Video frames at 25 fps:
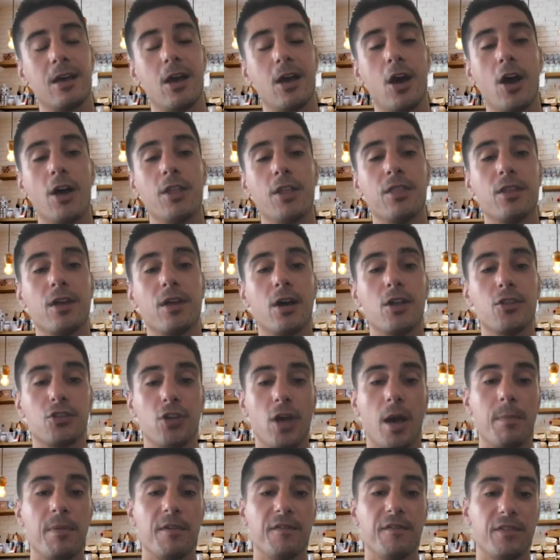on
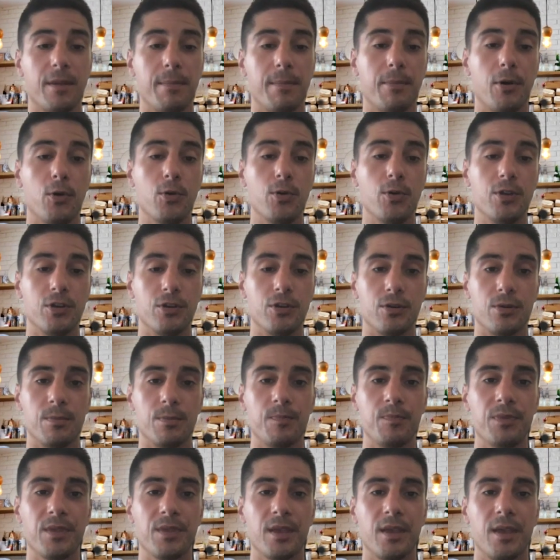top of the
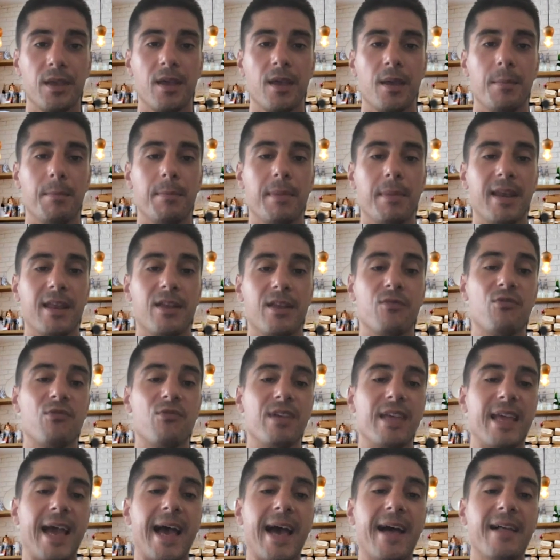podium, but in
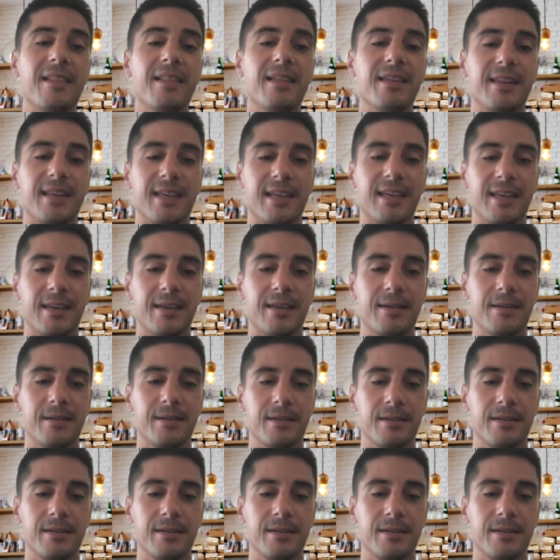reality,